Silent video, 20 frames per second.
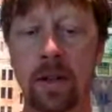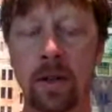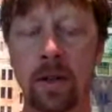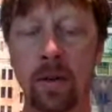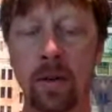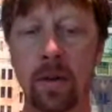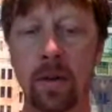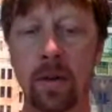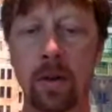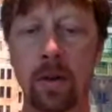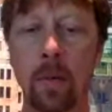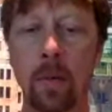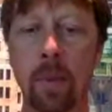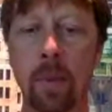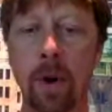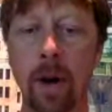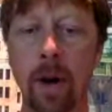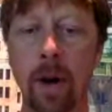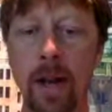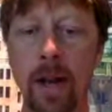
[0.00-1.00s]
to
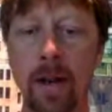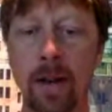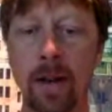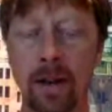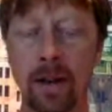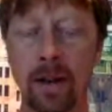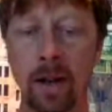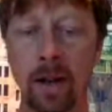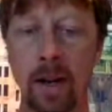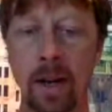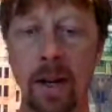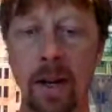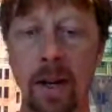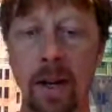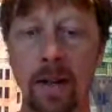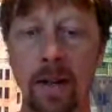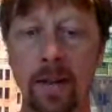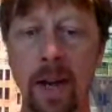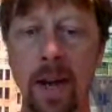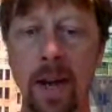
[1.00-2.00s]
comprehend,
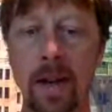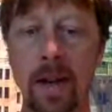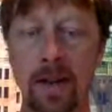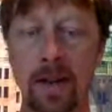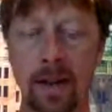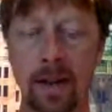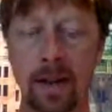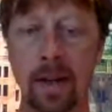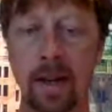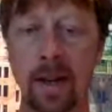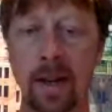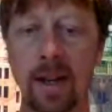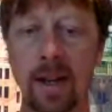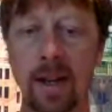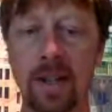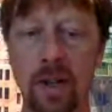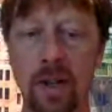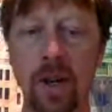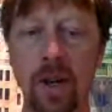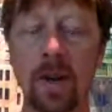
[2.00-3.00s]
and
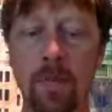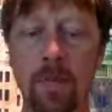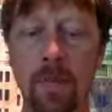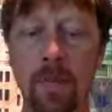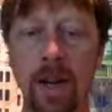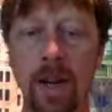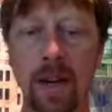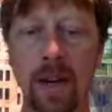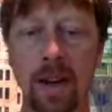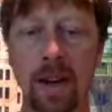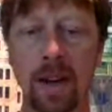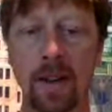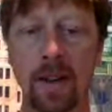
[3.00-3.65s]
it shouldn't be